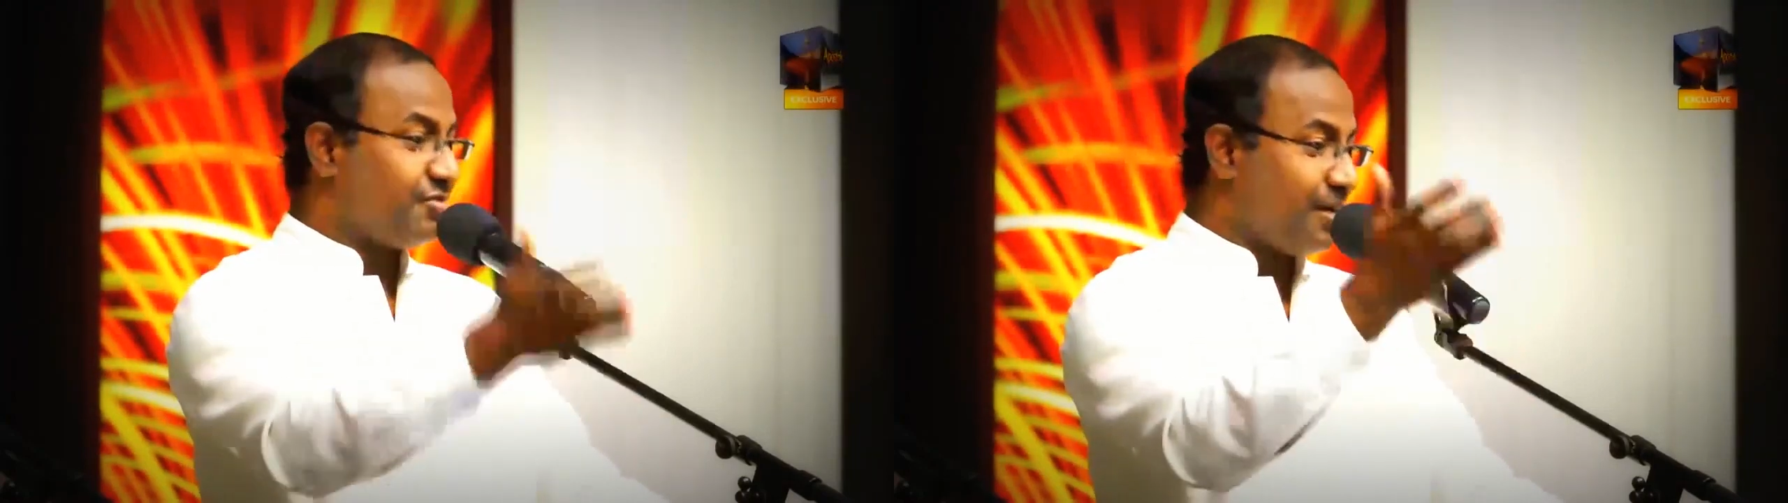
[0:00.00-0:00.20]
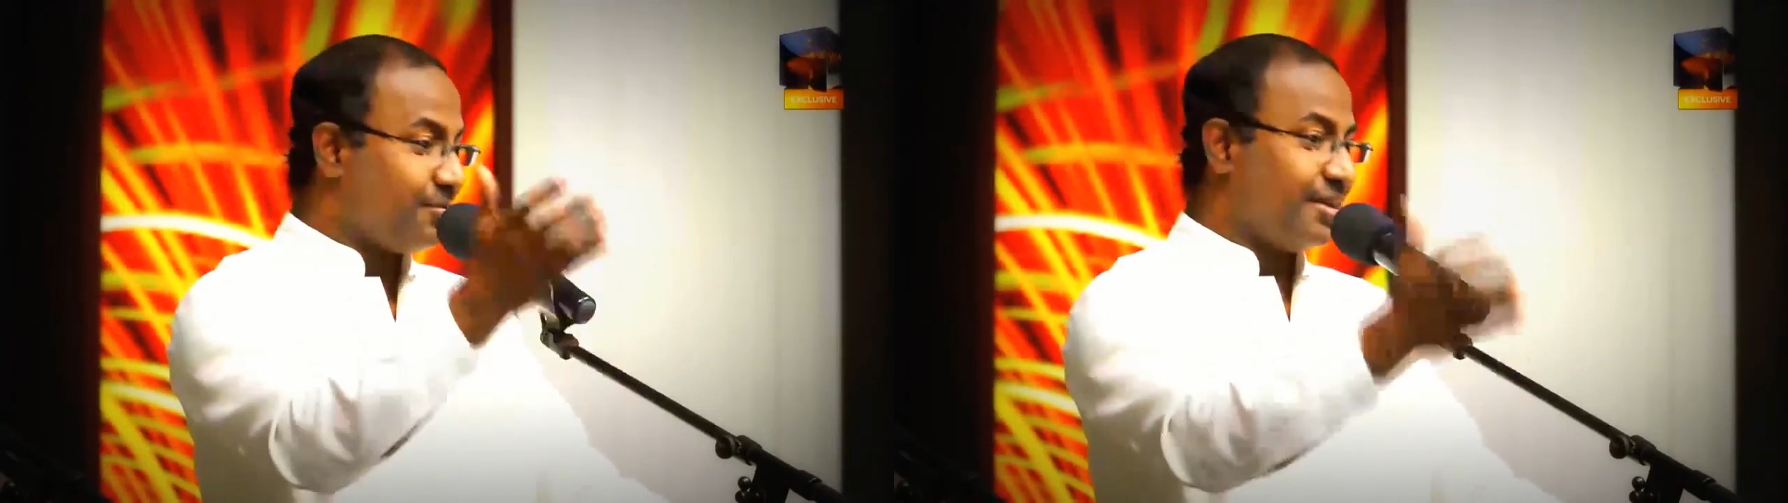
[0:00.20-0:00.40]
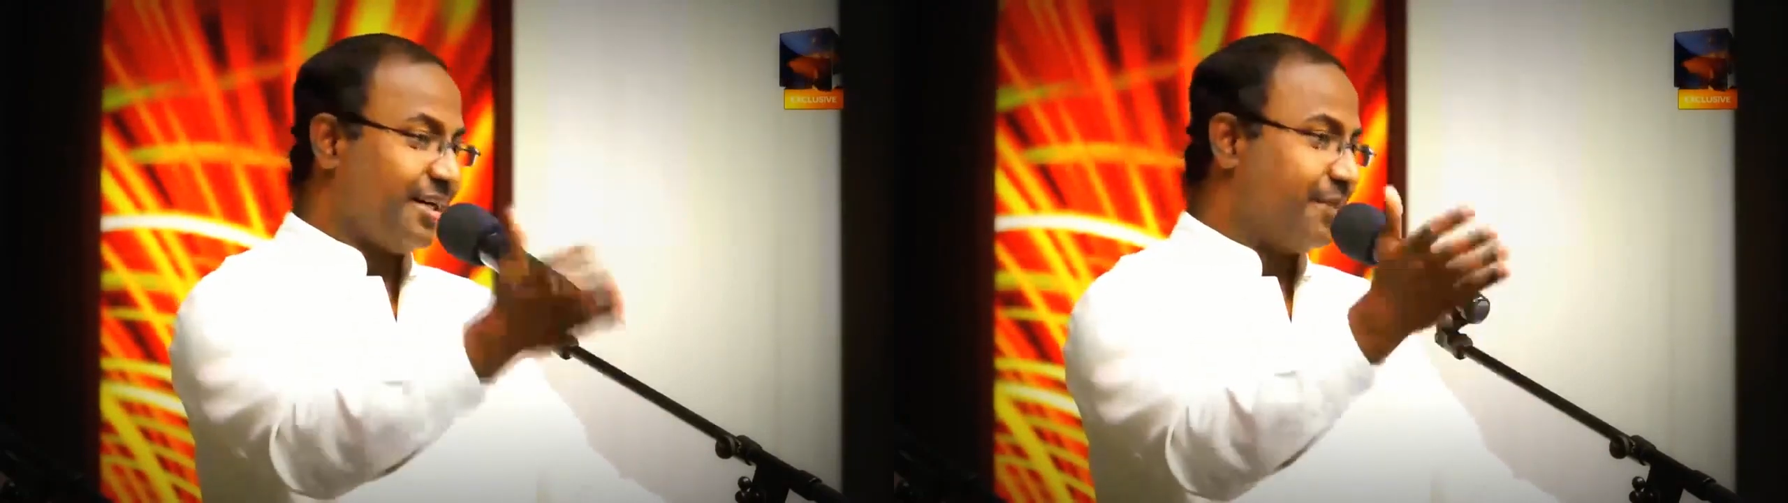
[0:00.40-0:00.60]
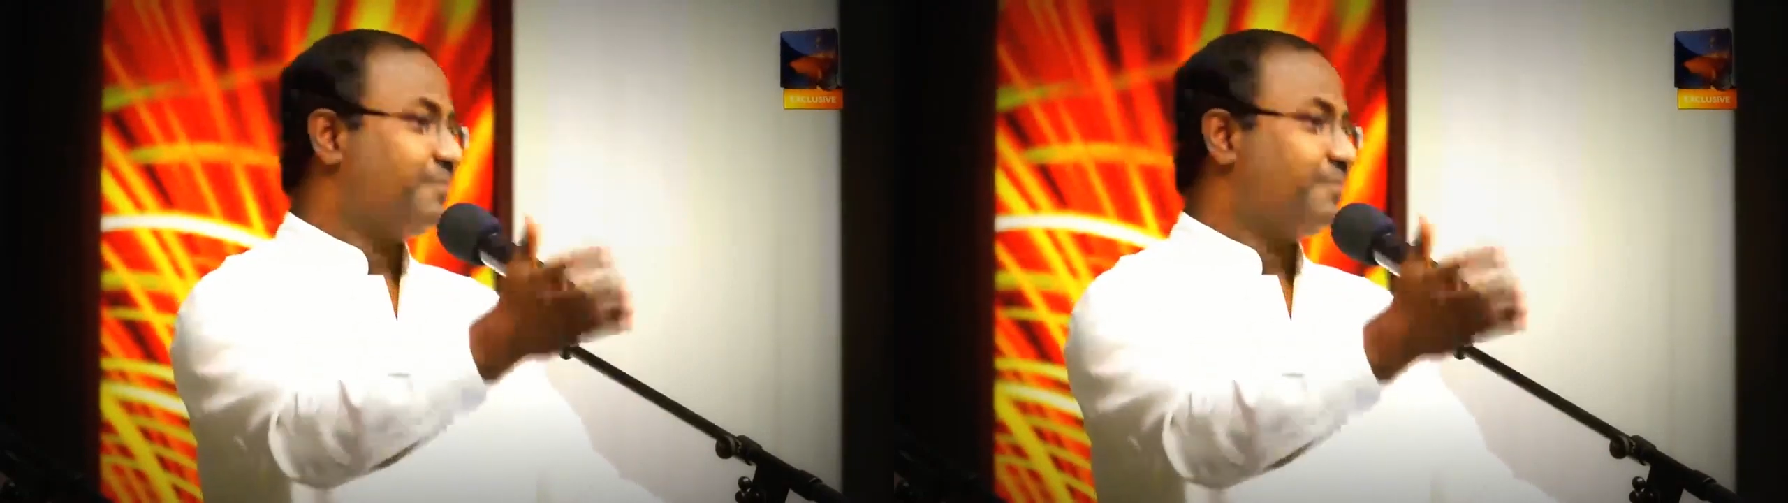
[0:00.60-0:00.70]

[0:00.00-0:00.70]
family.